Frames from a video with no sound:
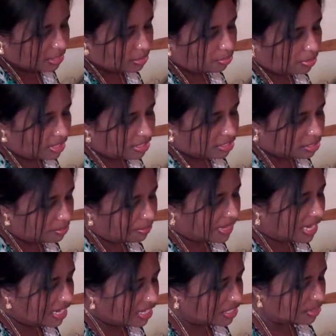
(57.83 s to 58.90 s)
I want to
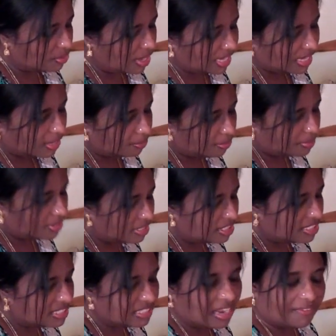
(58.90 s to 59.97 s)
spread it so I can put the
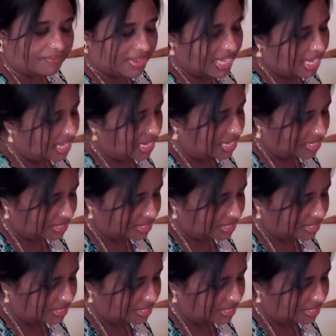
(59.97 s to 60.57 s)
stuffing in.